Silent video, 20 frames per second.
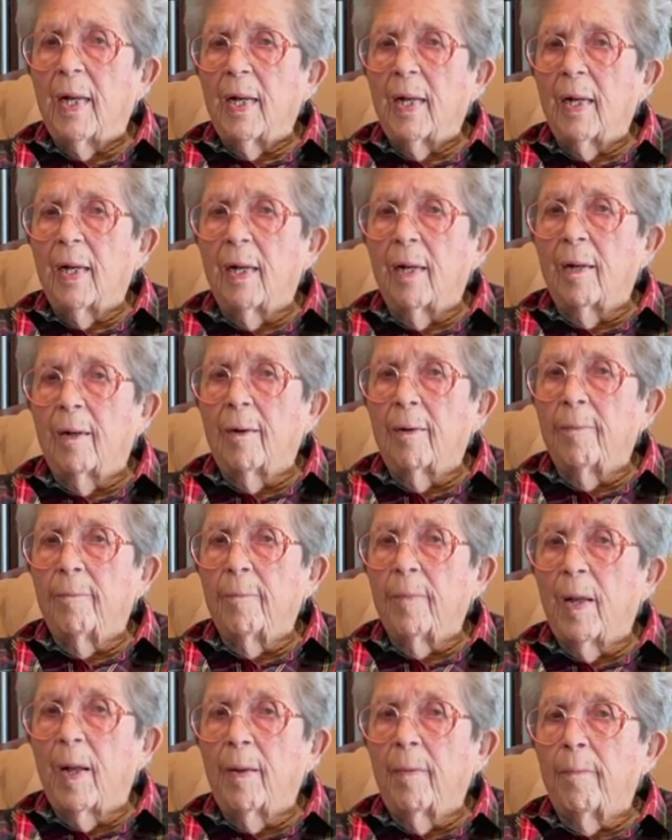
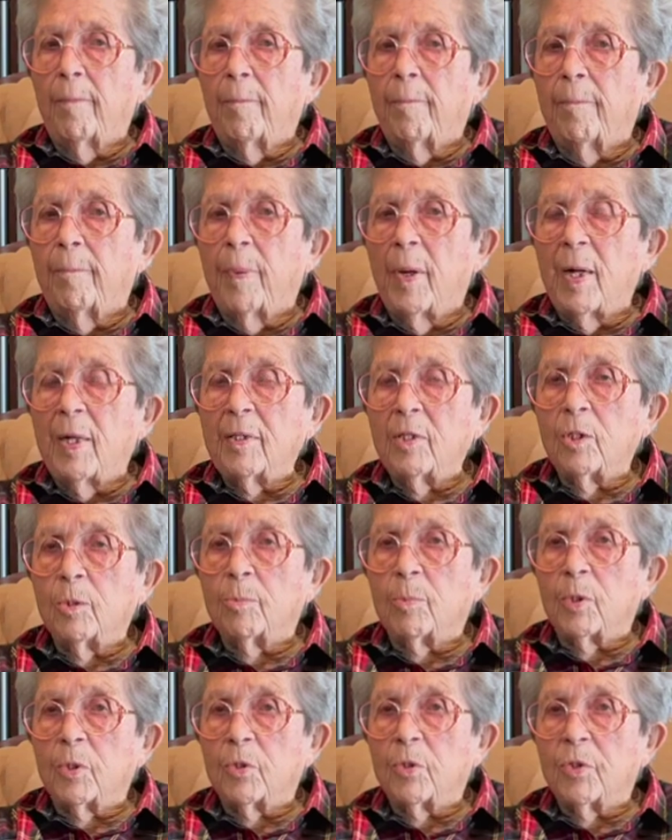a
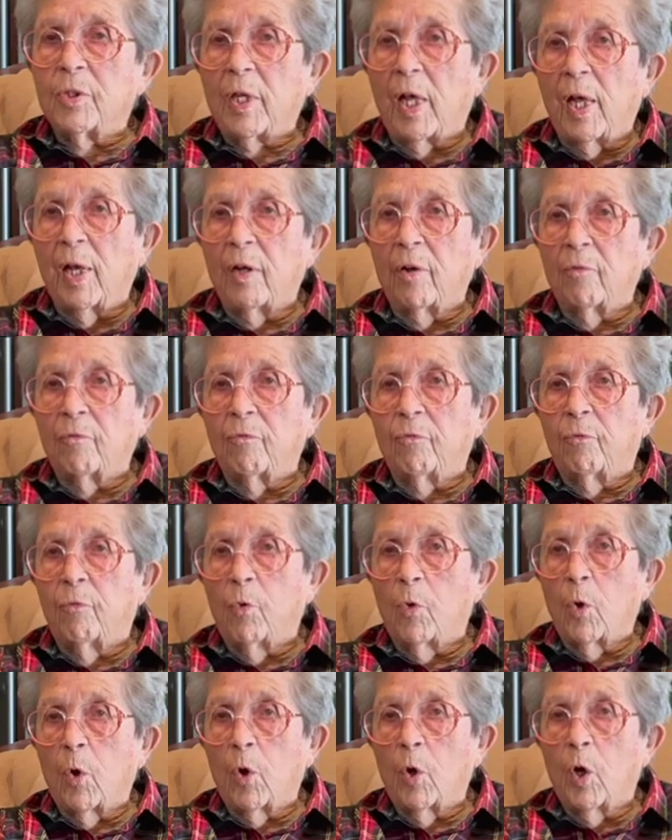possible site
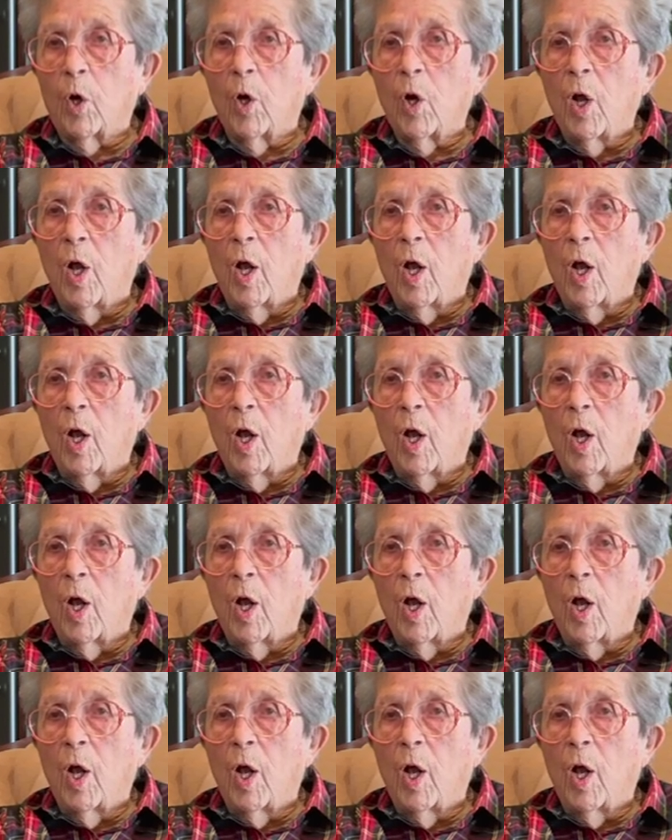for